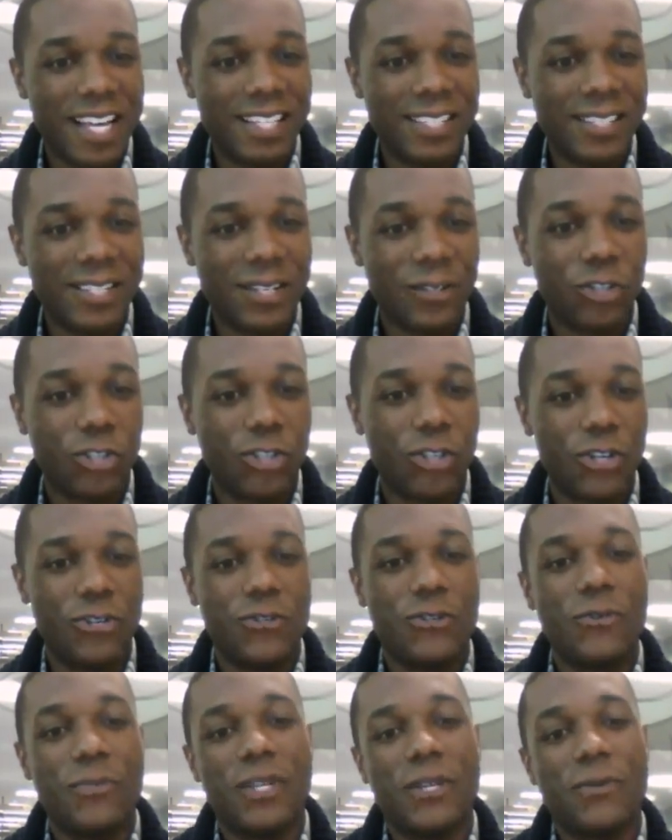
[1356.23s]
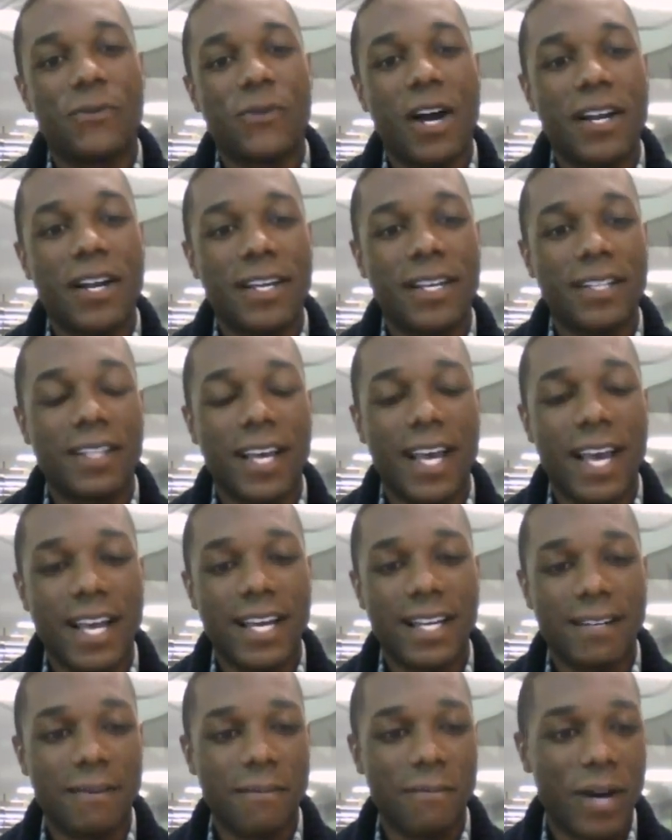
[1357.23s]
and so should you be running
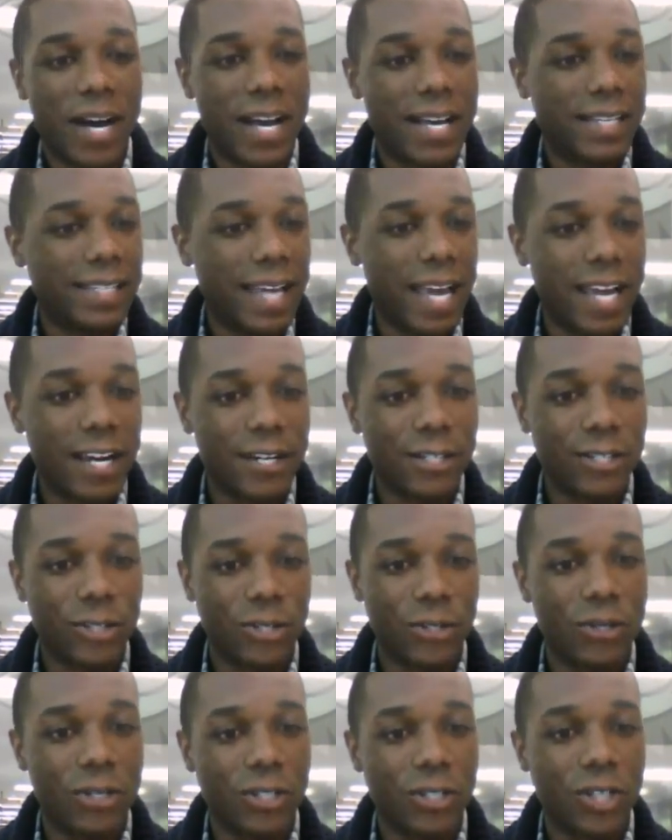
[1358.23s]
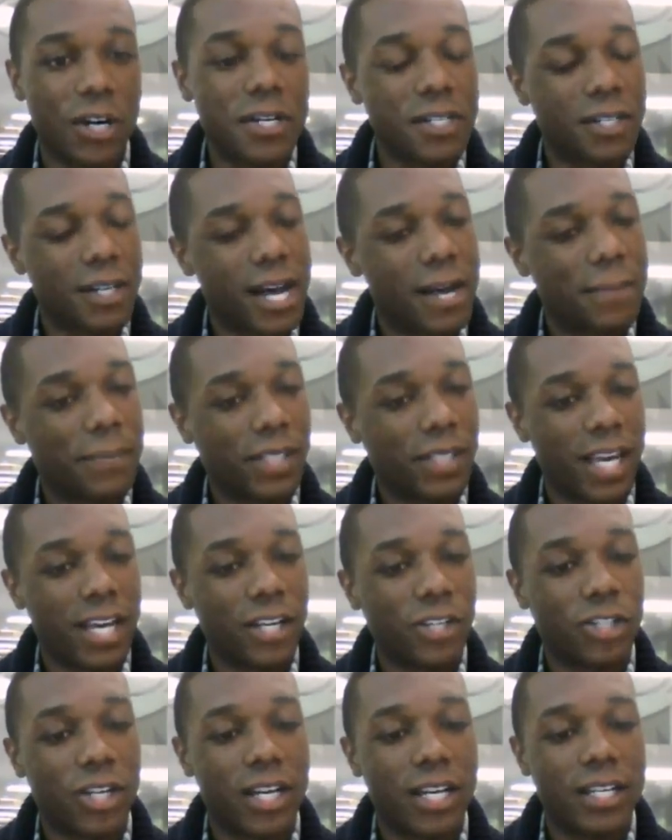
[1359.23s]
late by a day or two to turn in your
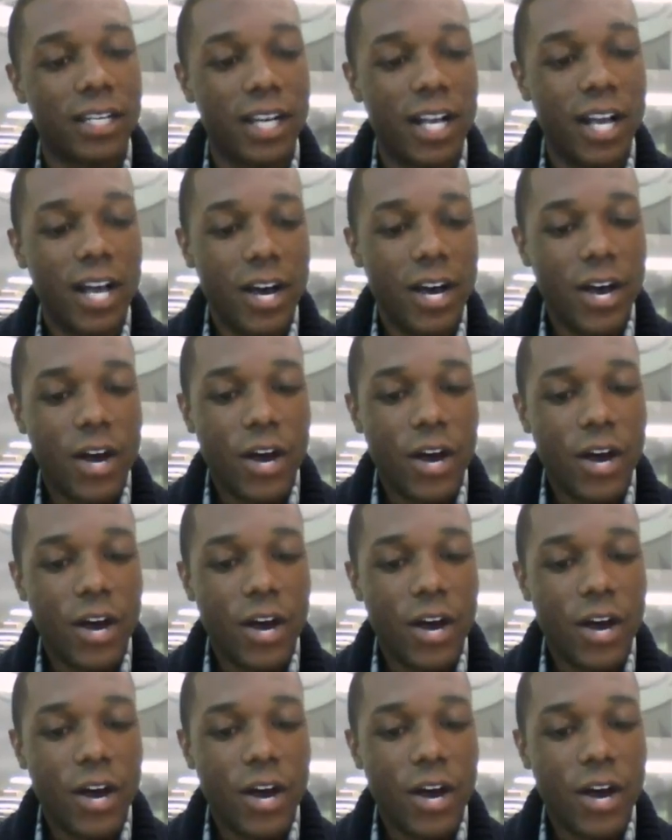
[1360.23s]
application,